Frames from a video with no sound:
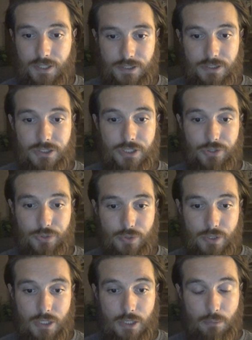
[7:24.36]
in
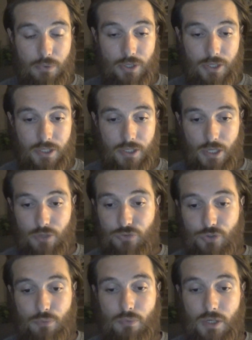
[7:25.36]
general. But a
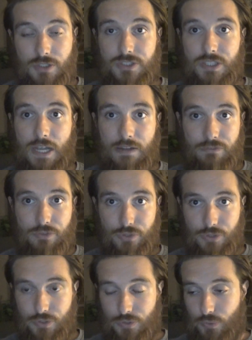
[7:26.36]
few months
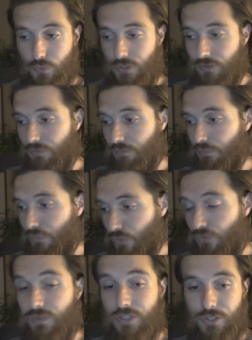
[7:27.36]
after we
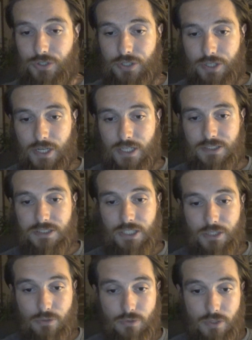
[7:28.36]
moved here and got
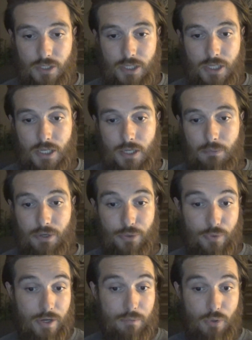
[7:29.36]
settled, my
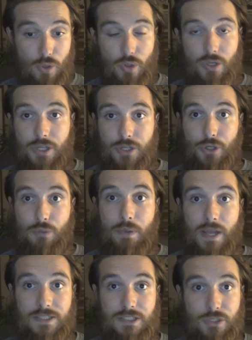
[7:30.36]
grandma ended up
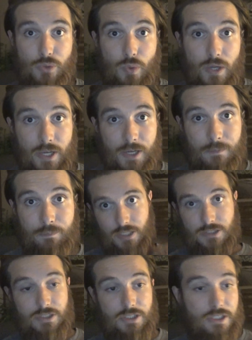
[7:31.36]
passing away
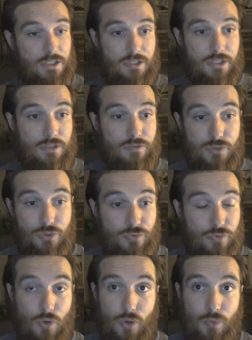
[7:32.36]
and she didn't live too
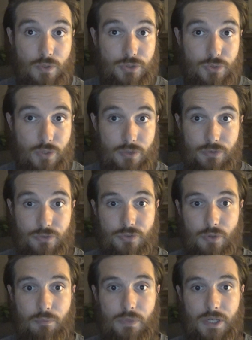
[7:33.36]
far whatsoever
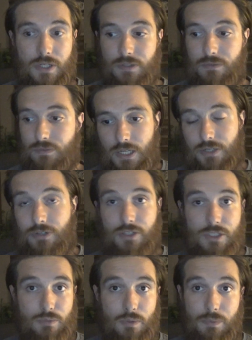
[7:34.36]
from me and, and neither
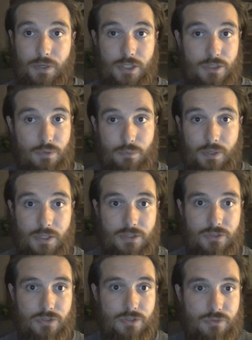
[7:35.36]
does my parents. My
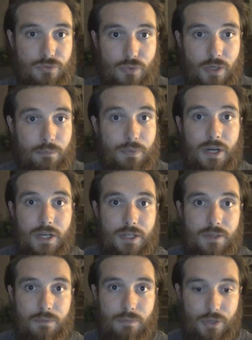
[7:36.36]
parents live right
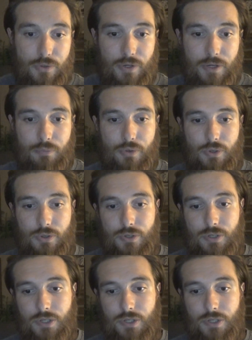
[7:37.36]
by my grandma